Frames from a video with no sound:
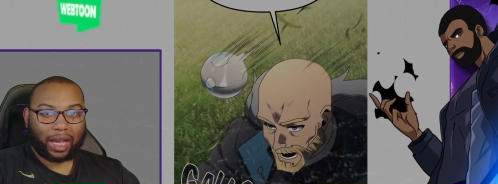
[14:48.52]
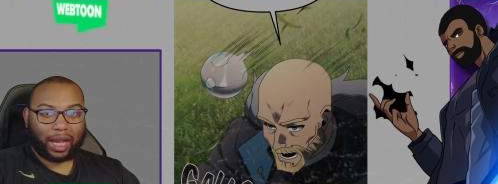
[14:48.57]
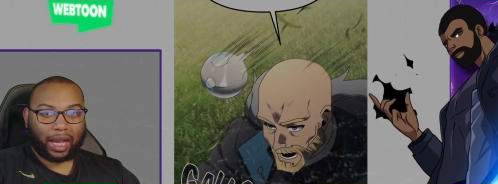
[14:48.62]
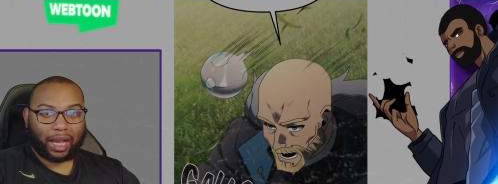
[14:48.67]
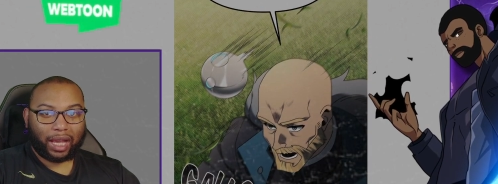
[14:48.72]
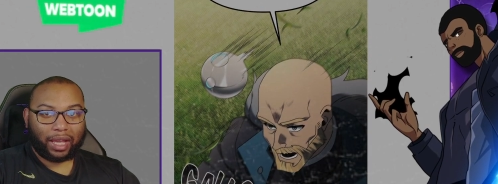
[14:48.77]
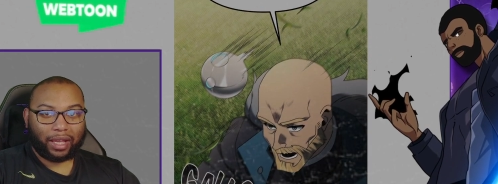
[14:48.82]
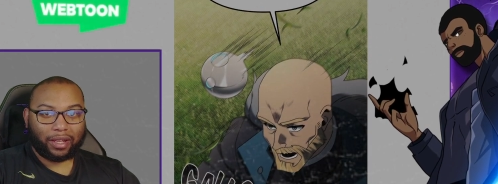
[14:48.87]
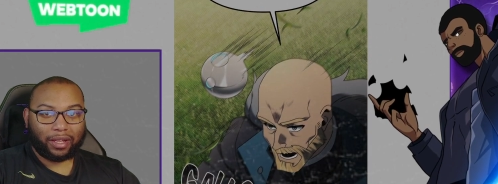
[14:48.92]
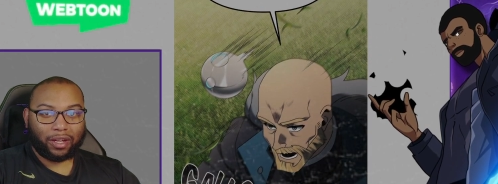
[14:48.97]

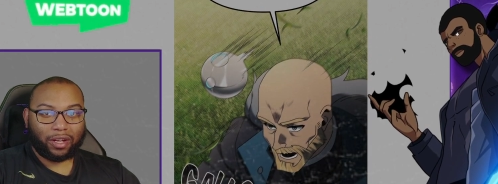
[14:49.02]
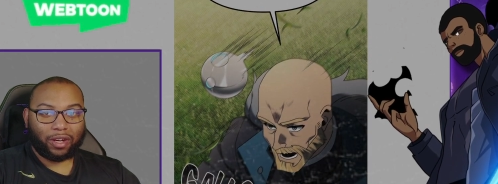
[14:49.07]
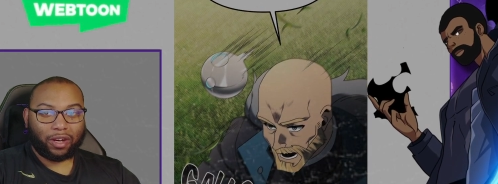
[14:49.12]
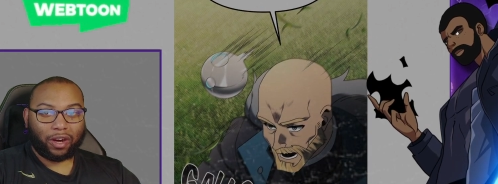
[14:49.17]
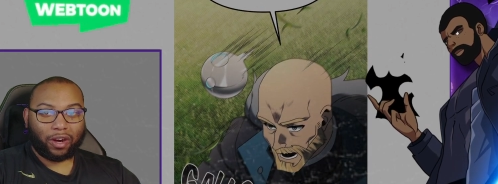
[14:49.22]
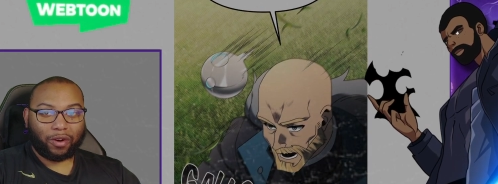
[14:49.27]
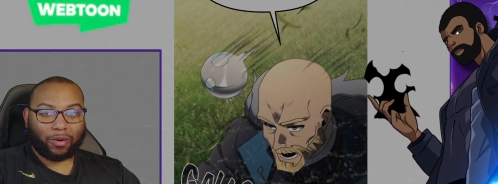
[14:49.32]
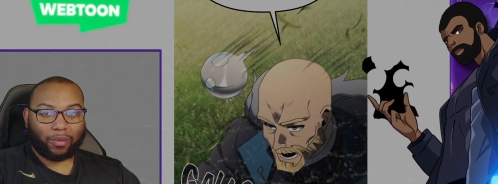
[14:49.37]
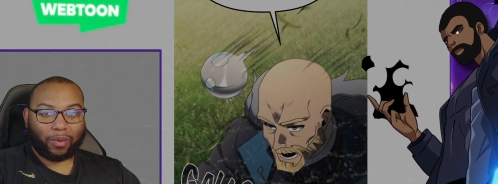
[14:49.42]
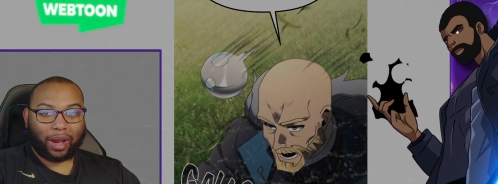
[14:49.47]
Speaker 1: I
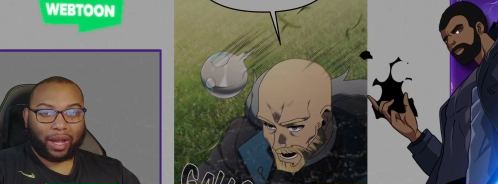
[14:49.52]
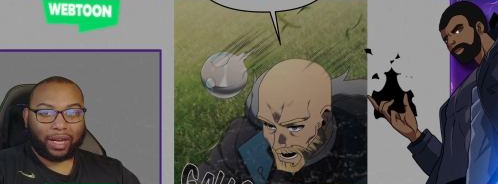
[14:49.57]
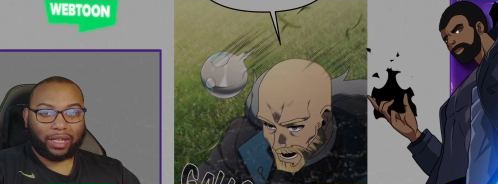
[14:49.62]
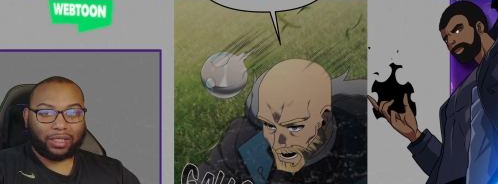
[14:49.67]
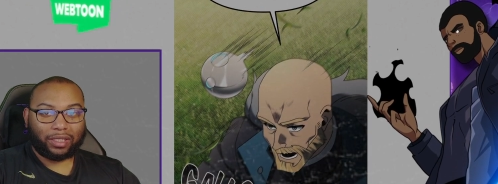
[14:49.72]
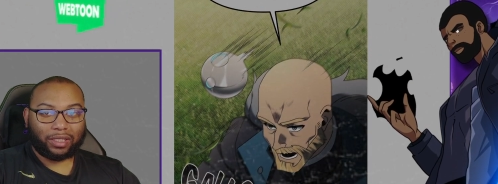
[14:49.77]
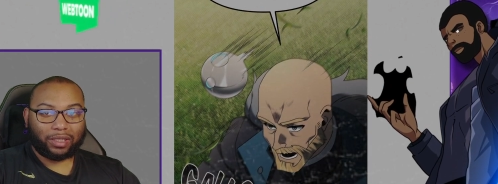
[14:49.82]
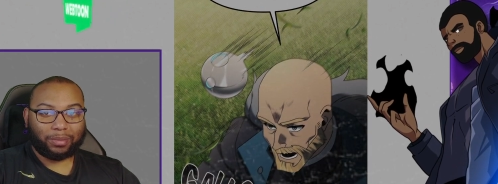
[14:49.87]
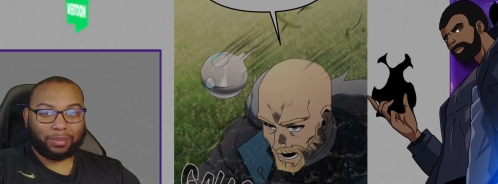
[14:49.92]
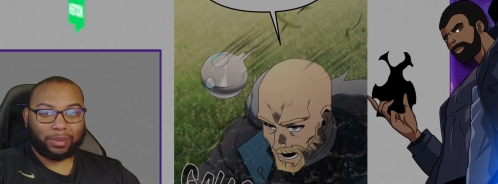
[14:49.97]
are riding
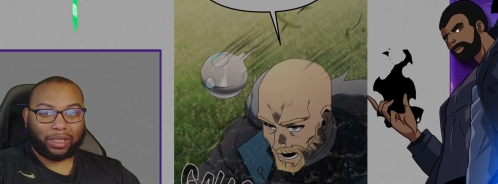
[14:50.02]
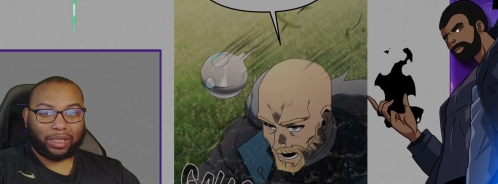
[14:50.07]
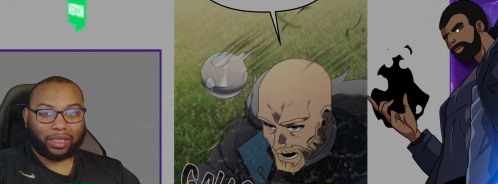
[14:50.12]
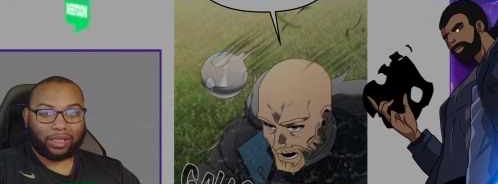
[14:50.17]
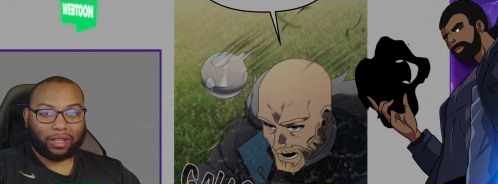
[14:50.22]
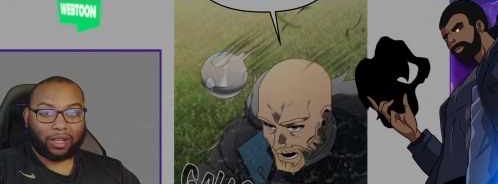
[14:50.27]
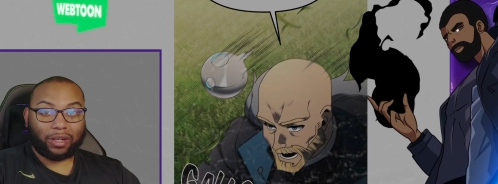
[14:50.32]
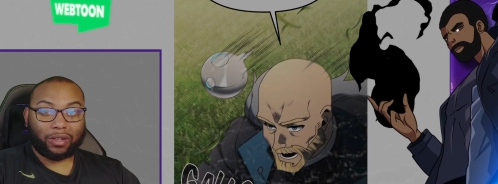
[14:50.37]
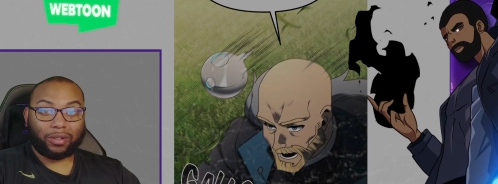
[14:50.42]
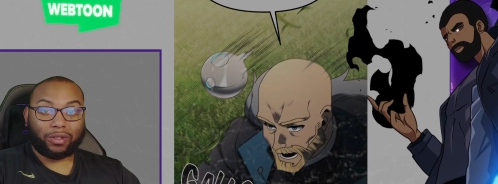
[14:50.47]
to
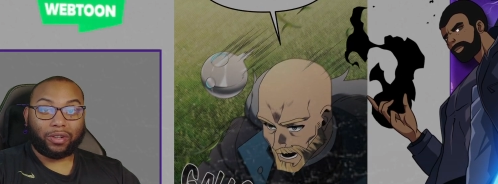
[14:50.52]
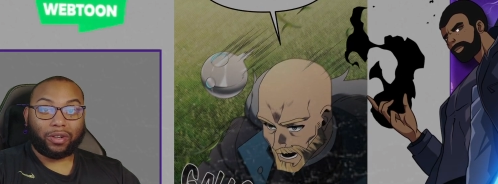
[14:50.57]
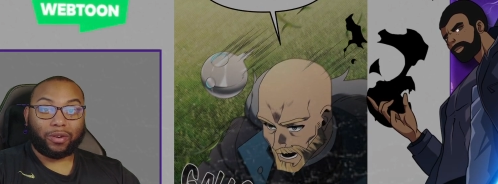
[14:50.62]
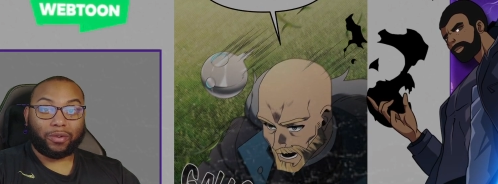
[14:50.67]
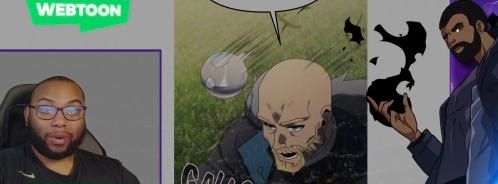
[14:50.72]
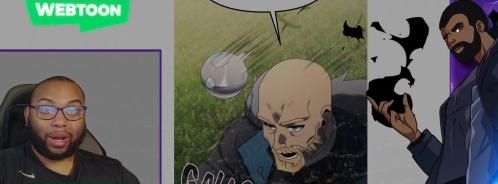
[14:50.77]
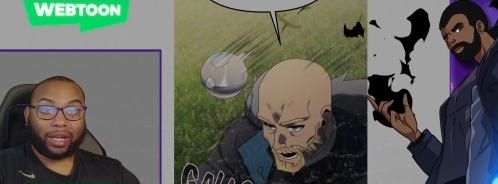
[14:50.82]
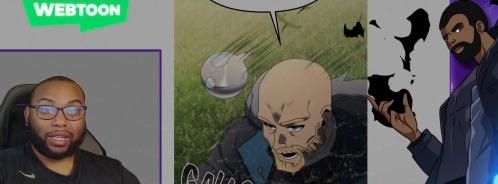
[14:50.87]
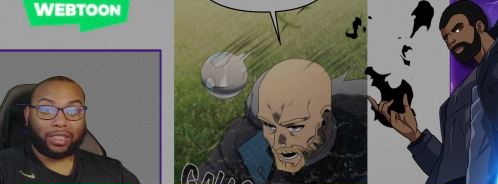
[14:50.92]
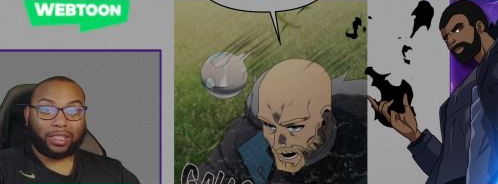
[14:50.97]

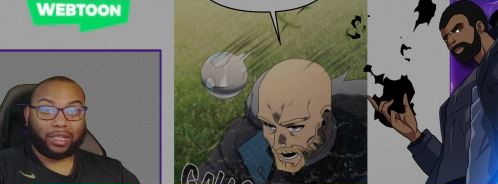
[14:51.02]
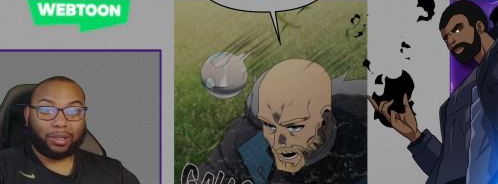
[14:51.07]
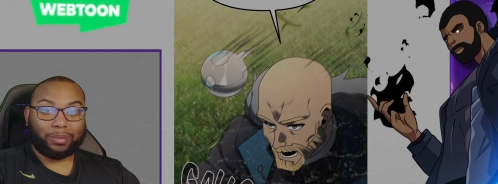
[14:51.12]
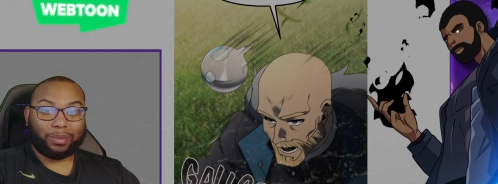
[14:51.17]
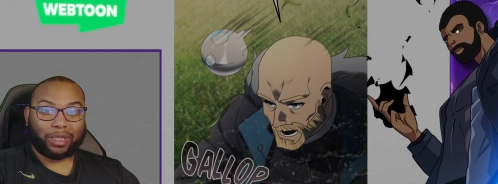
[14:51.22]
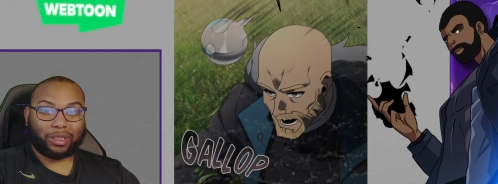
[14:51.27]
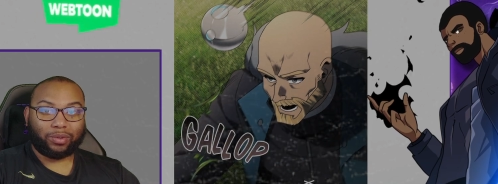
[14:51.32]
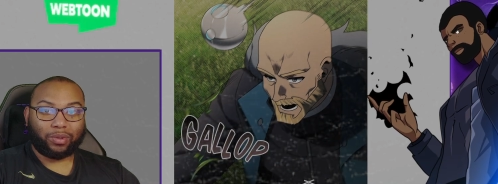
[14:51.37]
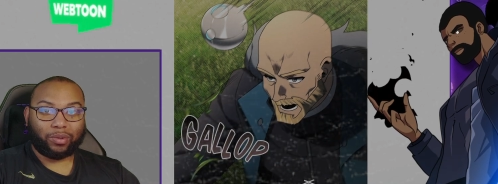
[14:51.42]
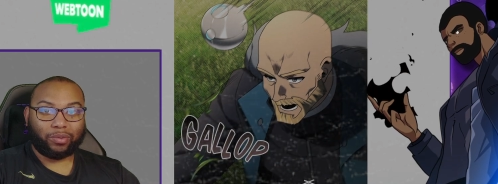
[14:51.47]
the
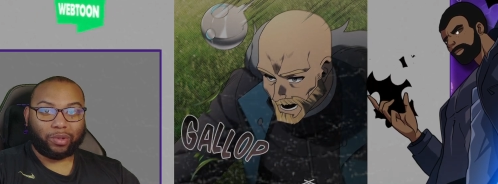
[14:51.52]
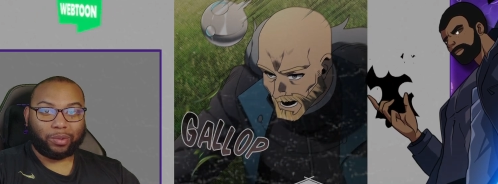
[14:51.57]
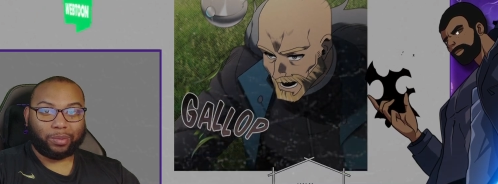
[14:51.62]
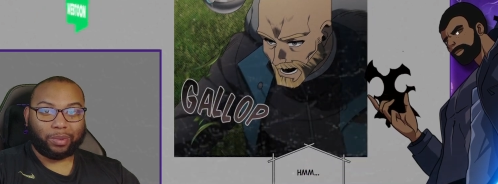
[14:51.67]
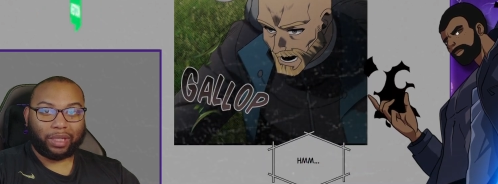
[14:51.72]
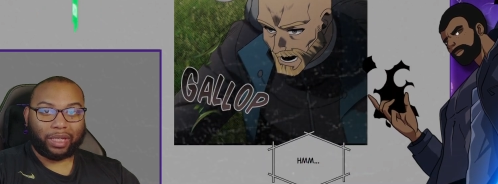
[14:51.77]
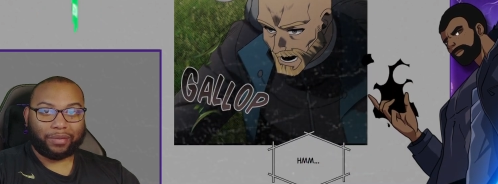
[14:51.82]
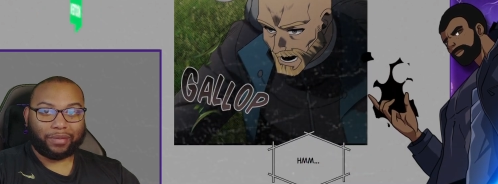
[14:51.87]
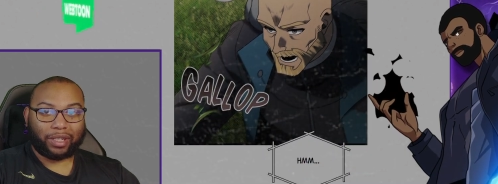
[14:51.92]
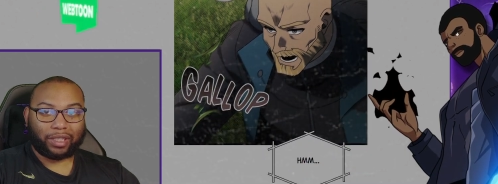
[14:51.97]
place where we
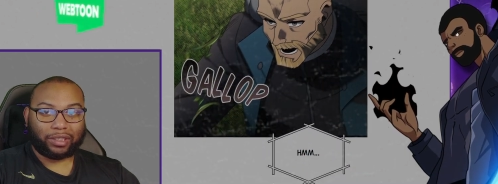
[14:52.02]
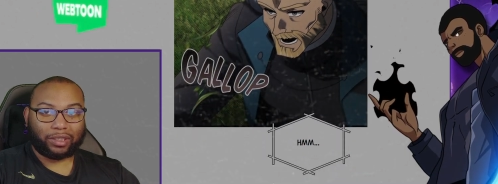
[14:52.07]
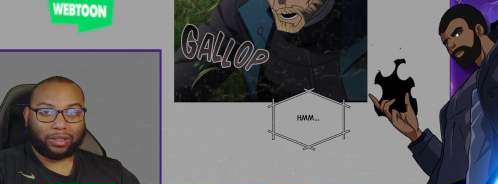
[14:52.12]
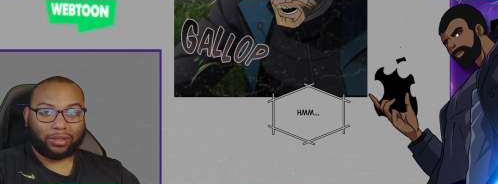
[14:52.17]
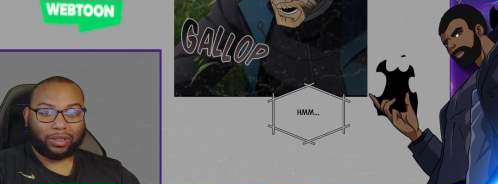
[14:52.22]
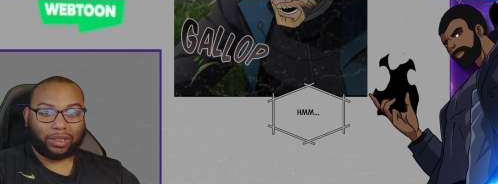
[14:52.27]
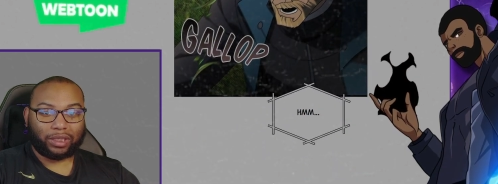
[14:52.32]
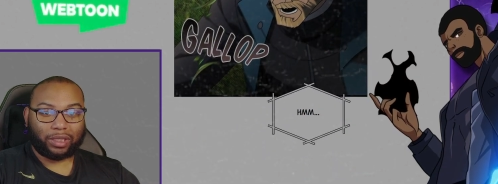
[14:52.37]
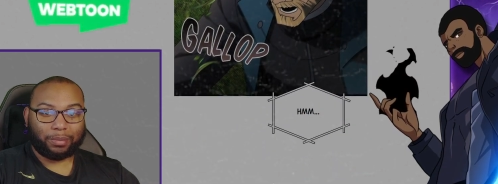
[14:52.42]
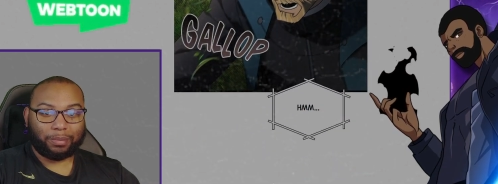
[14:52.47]
believe our students
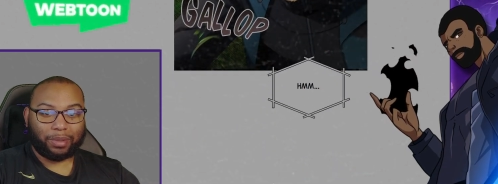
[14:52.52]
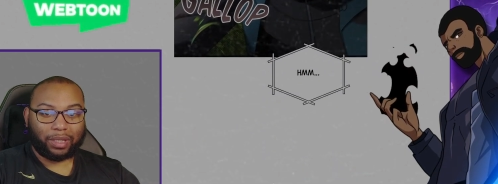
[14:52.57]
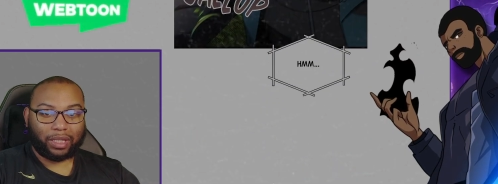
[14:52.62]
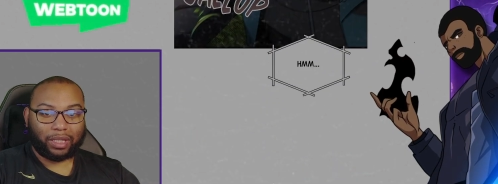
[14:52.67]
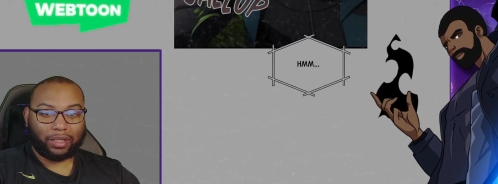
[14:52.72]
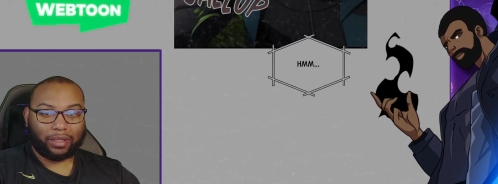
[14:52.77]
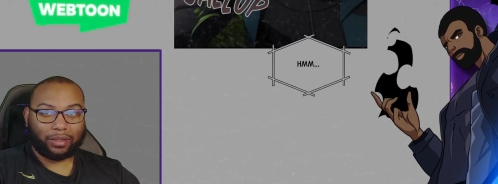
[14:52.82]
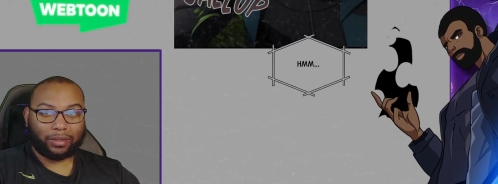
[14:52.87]
to be.